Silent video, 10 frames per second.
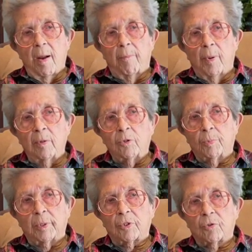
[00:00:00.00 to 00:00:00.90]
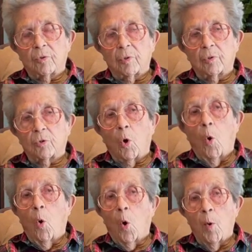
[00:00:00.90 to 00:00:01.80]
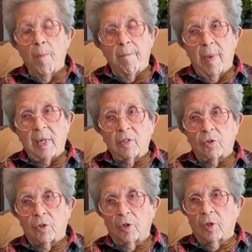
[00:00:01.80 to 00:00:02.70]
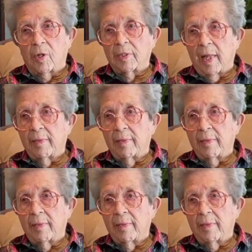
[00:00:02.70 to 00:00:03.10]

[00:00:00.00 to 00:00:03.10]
postmistress or master, because I